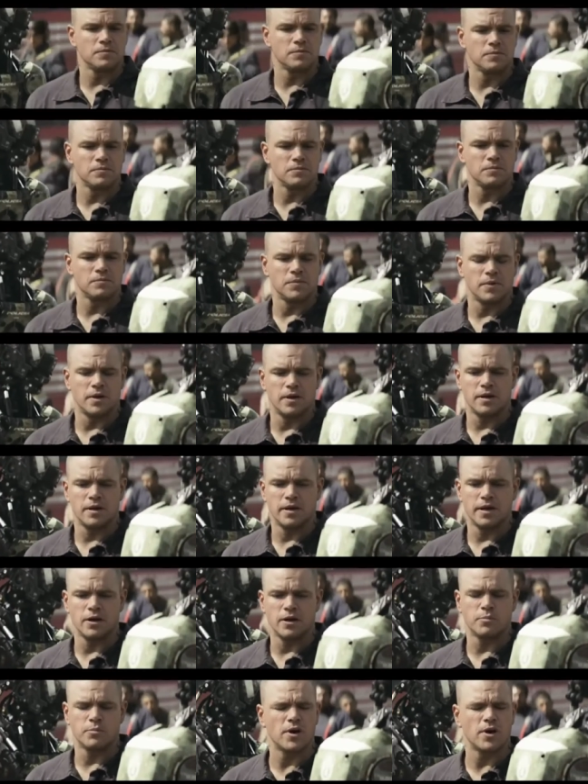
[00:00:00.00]
of the first two
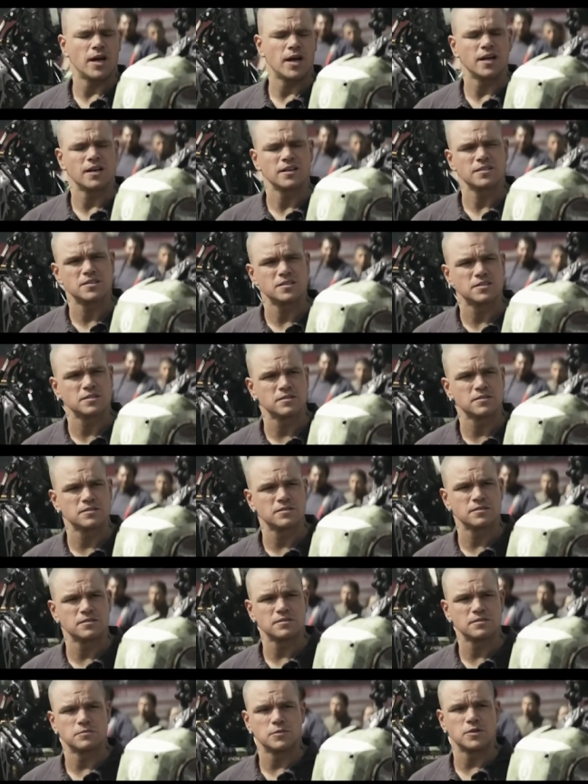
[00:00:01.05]
acts, or is
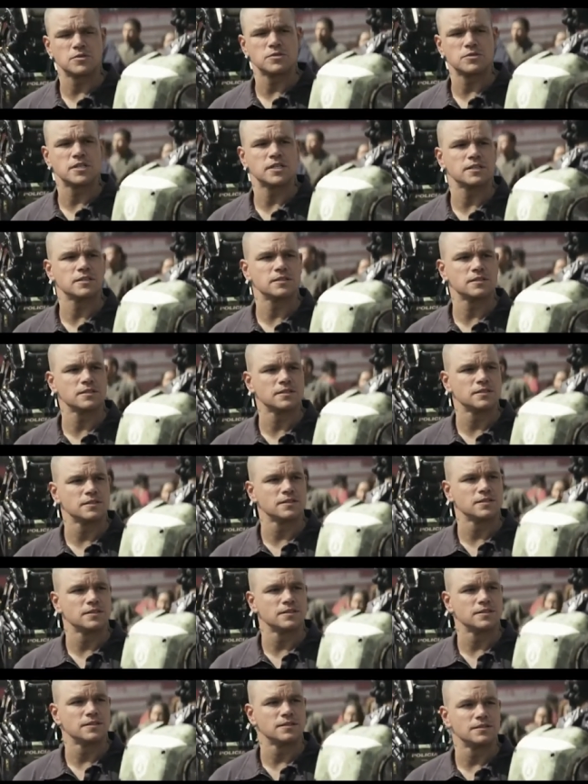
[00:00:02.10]
this all stuff that
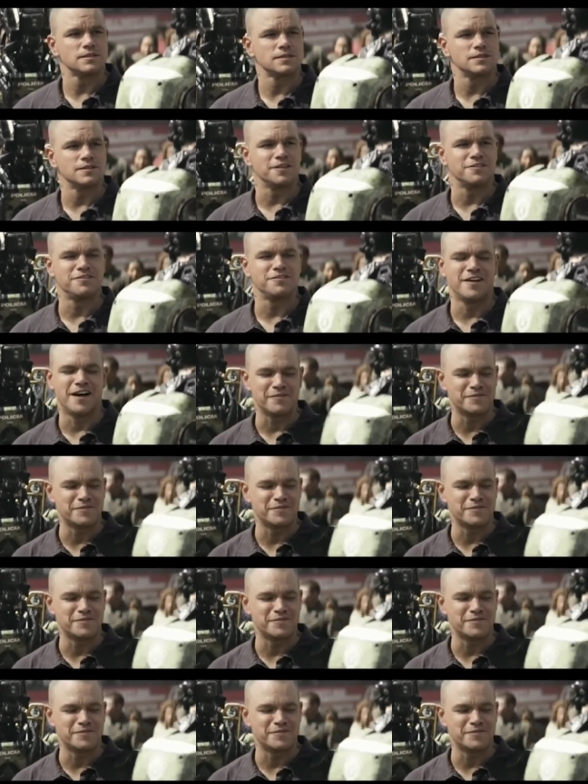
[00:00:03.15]
happens in the first